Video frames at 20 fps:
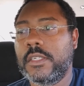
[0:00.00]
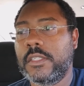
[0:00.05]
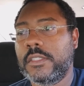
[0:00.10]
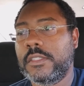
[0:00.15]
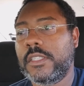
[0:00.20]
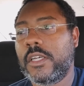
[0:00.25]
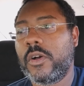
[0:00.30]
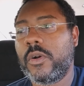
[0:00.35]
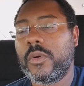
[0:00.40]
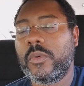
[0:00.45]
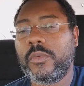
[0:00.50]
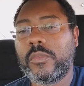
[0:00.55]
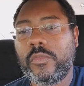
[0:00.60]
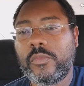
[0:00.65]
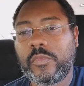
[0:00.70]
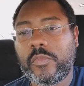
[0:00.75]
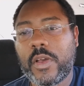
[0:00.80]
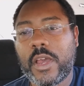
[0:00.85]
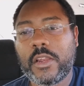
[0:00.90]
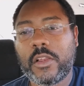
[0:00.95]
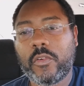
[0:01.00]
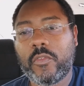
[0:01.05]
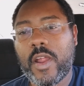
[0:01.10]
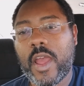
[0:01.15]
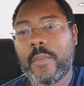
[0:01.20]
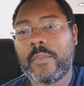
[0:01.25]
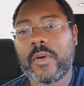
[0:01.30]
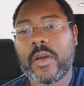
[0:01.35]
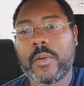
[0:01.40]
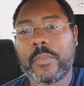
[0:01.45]
So final
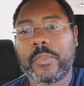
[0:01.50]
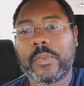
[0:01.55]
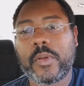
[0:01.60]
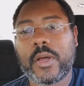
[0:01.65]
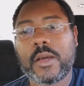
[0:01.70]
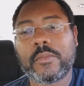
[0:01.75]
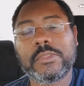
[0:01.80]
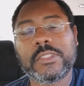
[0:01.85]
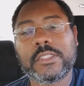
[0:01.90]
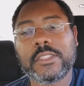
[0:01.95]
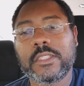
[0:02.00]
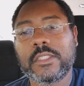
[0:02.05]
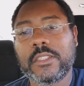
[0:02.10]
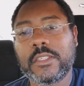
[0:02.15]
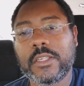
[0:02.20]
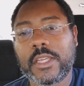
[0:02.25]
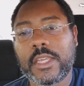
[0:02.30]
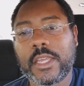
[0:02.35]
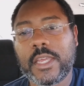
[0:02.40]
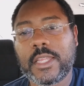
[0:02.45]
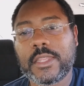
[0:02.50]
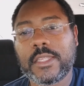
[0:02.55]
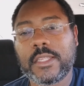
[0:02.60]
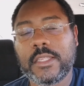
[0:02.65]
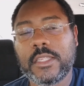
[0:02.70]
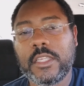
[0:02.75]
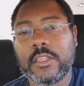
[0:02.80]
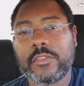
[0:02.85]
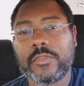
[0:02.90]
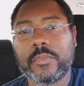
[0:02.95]
wrap up, I'm still looking at the
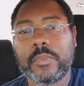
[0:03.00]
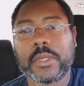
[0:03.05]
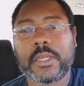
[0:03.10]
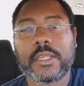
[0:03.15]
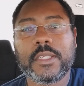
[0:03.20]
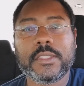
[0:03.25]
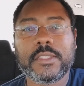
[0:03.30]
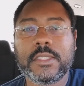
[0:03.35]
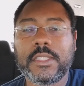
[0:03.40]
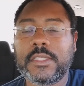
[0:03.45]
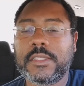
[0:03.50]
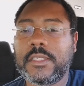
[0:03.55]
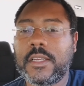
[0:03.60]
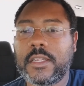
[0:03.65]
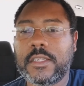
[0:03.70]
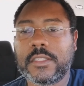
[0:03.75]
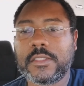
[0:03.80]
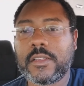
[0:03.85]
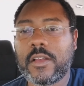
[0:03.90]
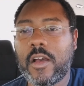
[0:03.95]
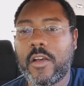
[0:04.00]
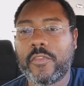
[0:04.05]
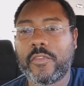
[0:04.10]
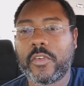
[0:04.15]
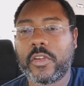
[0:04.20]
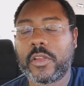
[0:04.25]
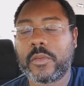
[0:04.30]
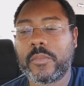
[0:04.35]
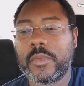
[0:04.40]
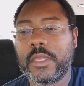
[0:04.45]
Leaf because Nissan is
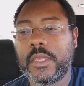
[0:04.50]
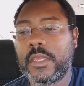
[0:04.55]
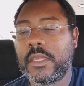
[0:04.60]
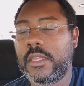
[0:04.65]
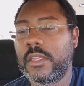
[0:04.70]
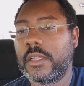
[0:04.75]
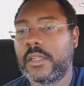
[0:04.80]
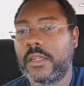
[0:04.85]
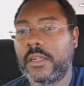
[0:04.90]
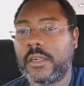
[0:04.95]
offering me,